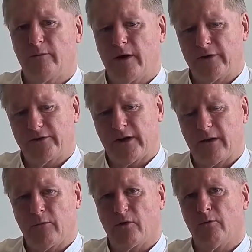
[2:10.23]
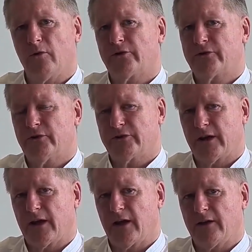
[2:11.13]
managed to get more and more stores
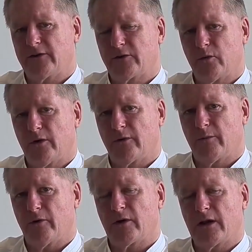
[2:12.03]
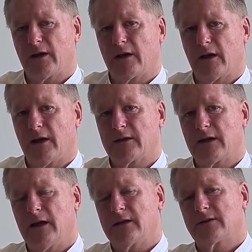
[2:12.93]
engaged with both click and collect
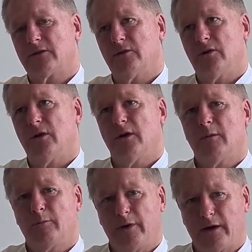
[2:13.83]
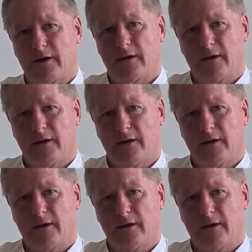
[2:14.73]
and store pick.